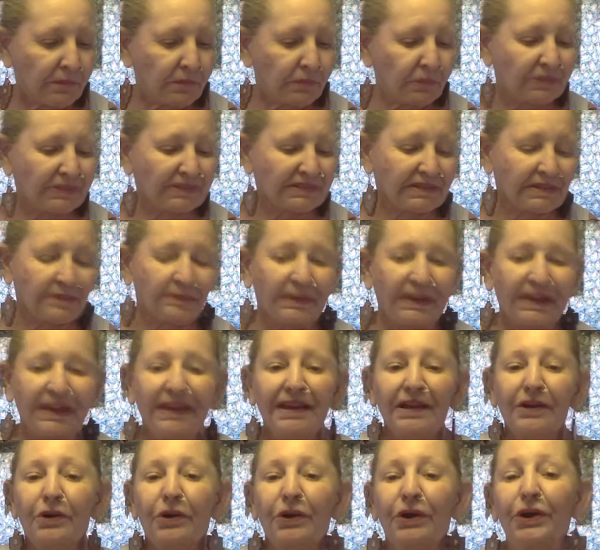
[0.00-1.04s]
with
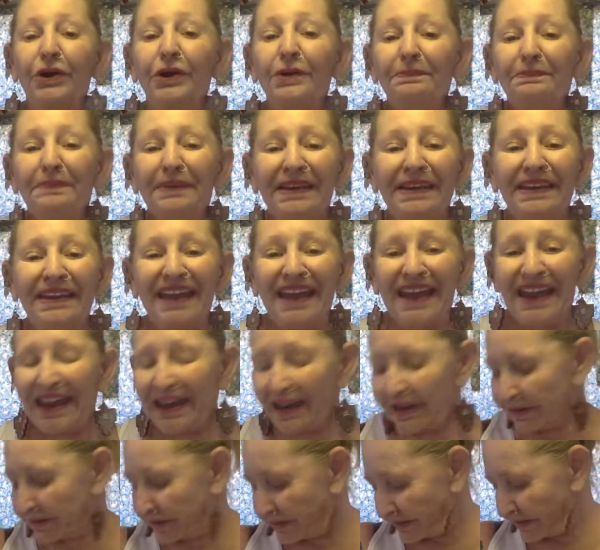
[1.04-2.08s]
somebody. It could be
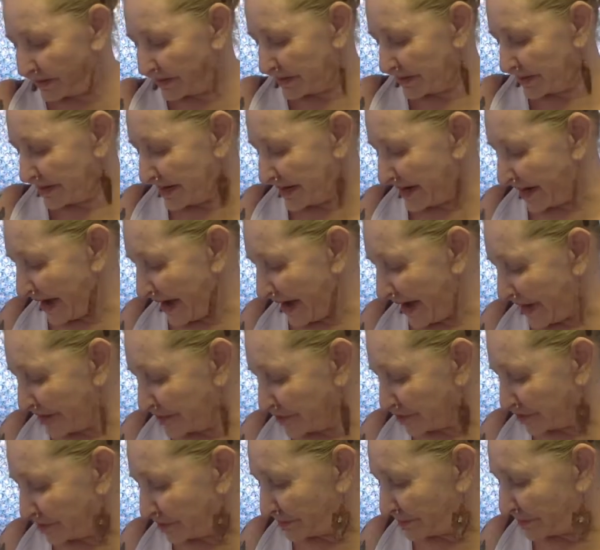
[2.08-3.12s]

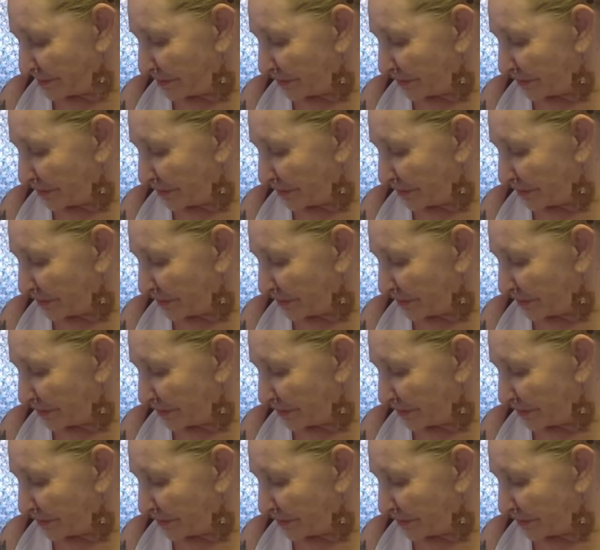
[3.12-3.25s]
Angela